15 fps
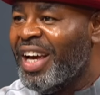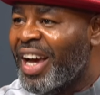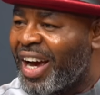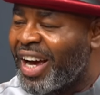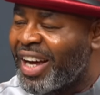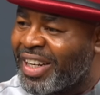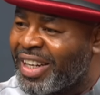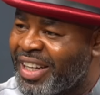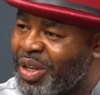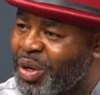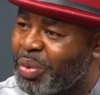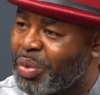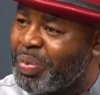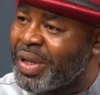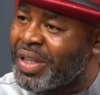and the
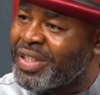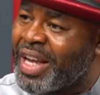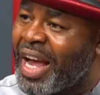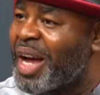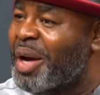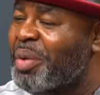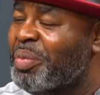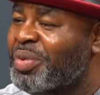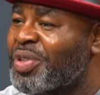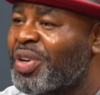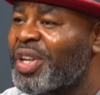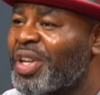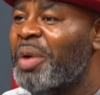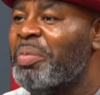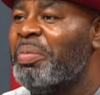Obi's camp,
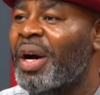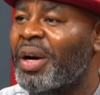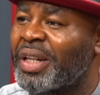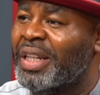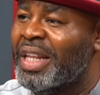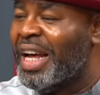talking about